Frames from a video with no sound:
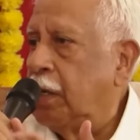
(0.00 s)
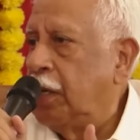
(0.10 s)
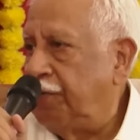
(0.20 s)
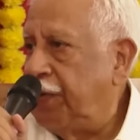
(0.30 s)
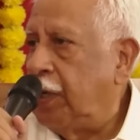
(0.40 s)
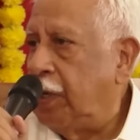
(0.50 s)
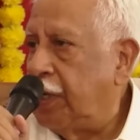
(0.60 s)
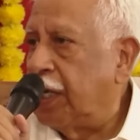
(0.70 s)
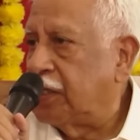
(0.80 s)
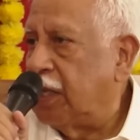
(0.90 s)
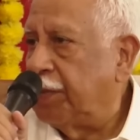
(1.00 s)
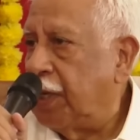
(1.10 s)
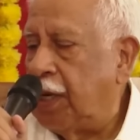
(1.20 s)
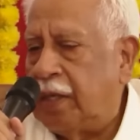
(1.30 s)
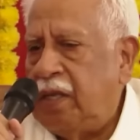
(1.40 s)
if he does
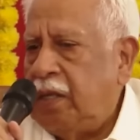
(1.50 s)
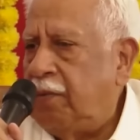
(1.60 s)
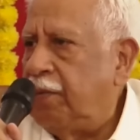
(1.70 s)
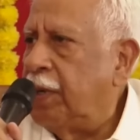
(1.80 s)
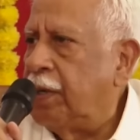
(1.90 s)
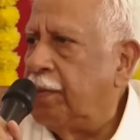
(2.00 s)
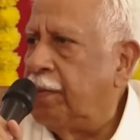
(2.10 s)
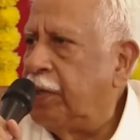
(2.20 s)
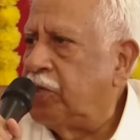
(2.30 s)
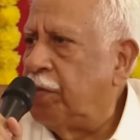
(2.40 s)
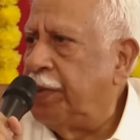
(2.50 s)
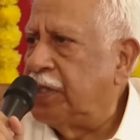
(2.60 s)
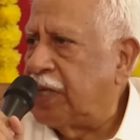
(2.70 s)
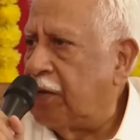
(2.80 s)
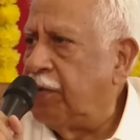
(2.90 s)
something, I think we should be
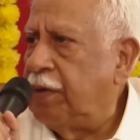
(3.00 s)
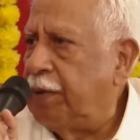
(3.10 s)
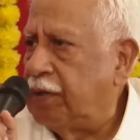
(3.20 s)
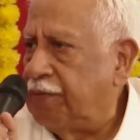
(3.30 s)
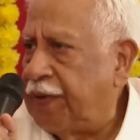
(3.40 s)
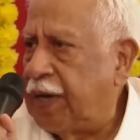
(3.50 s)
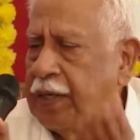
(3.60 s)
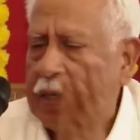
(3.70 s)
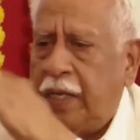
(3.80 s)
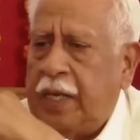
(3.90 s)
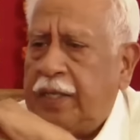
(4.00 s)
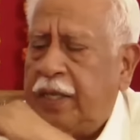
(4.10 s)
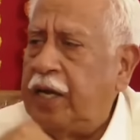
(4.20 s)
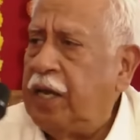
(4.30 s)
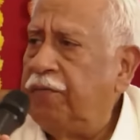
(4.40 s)
sanguine about the fact
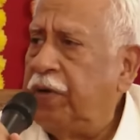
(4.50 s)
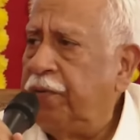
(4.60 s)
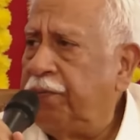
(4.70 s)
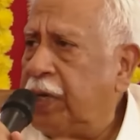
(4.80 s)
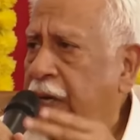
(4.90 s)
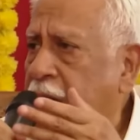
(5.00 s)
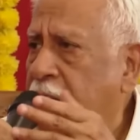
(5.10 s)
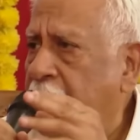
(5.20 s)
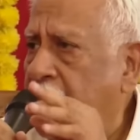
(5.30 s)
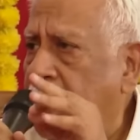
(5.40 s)
that even if we can